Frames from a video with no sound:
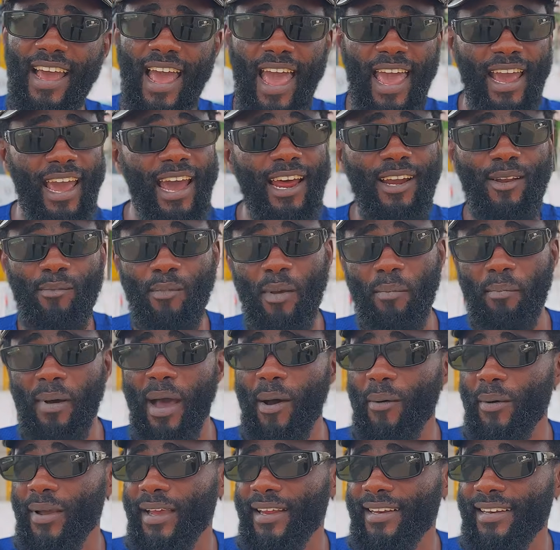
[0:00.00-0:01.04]
I can't
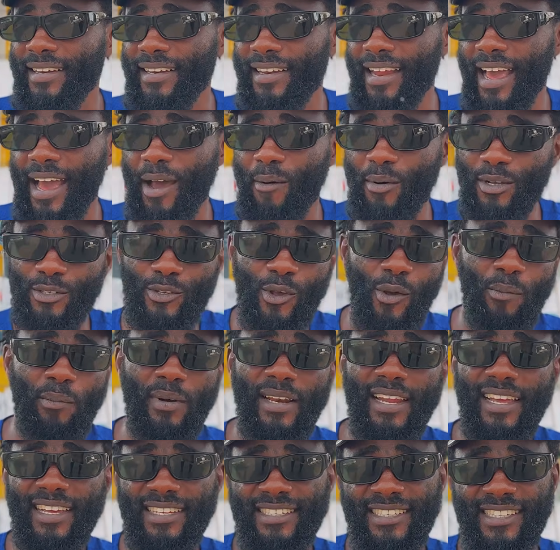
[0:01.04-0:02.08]
remember when I was
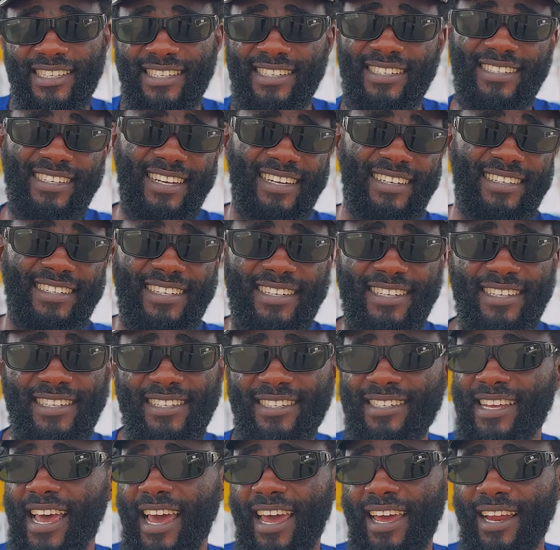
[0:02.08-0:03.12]
homeless, things,
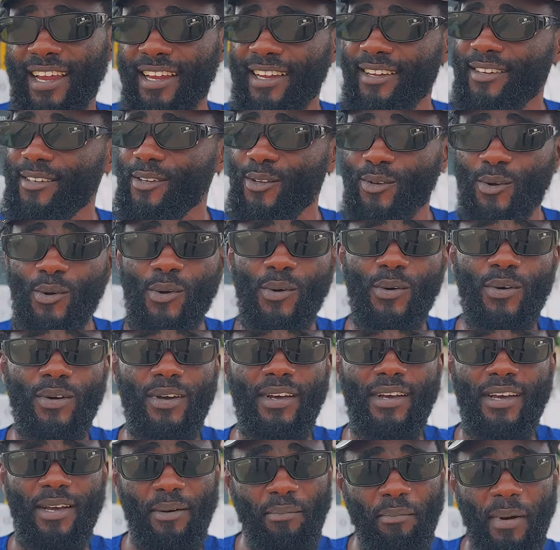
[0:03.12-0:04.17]
my
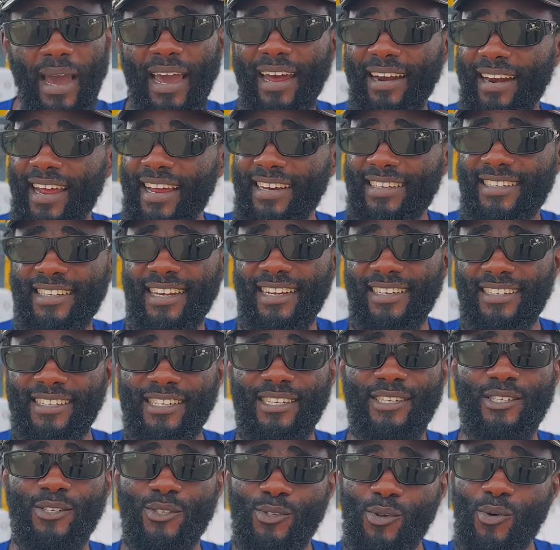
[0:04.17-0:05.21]
rent and
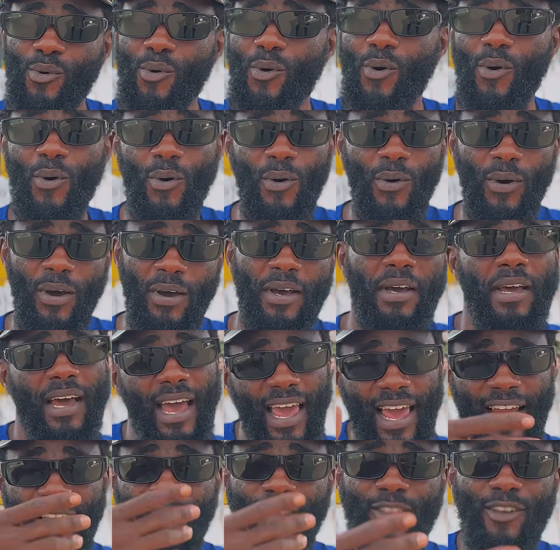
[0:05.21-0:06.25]
things. So
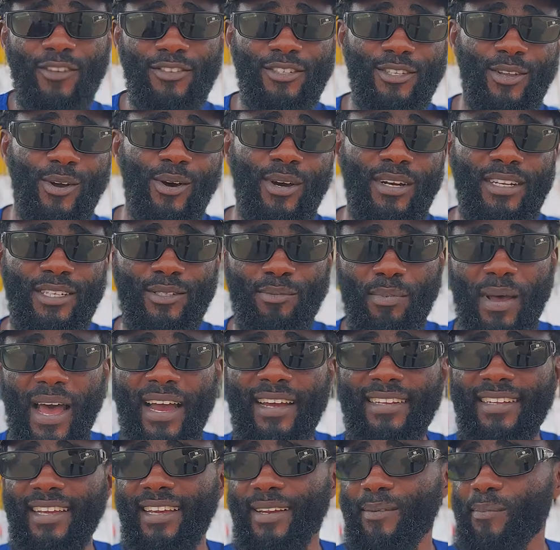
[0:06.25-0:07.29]
a lot of stories
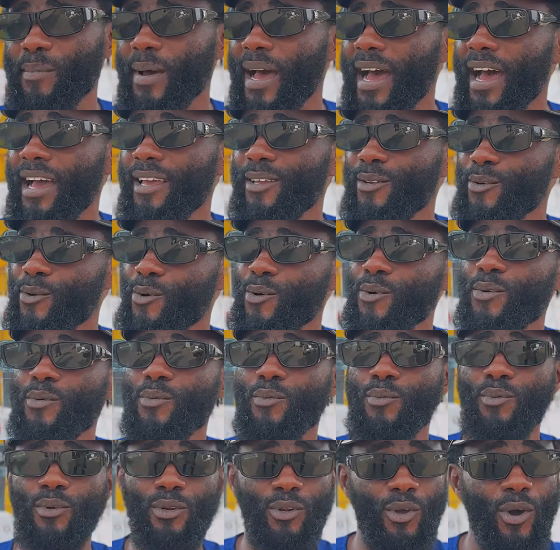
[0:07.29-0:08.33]
back then, but
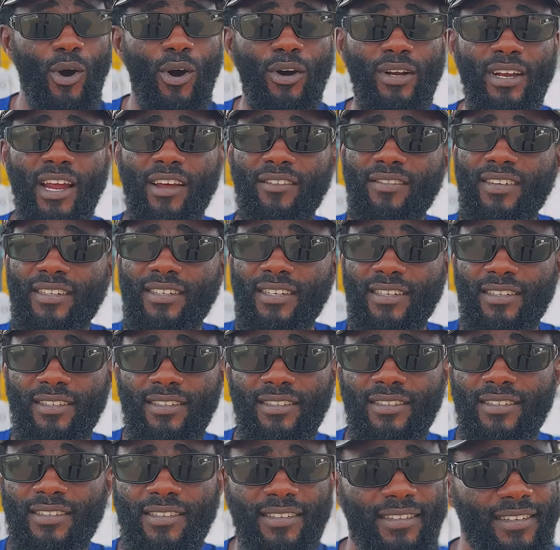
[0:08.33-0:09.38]
with God,
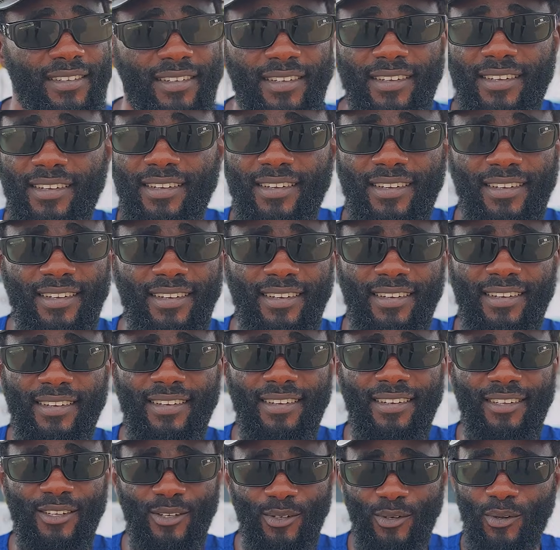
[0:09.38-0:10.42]
everything,
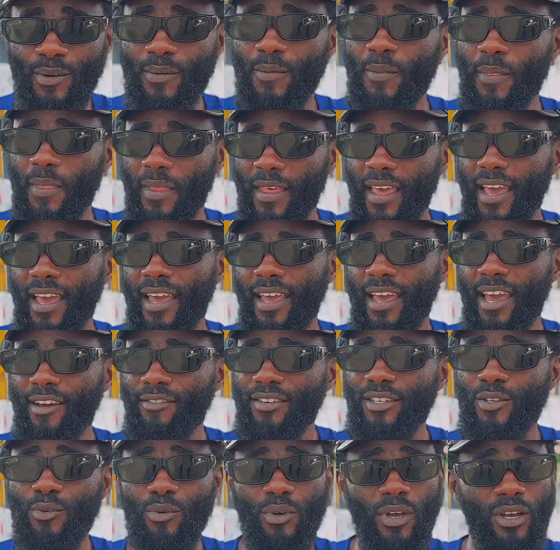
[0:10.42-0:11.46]

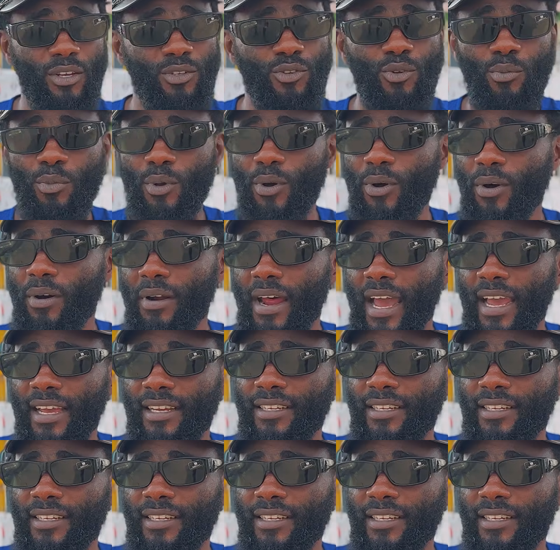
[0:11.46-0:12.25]
everything is going to be all right.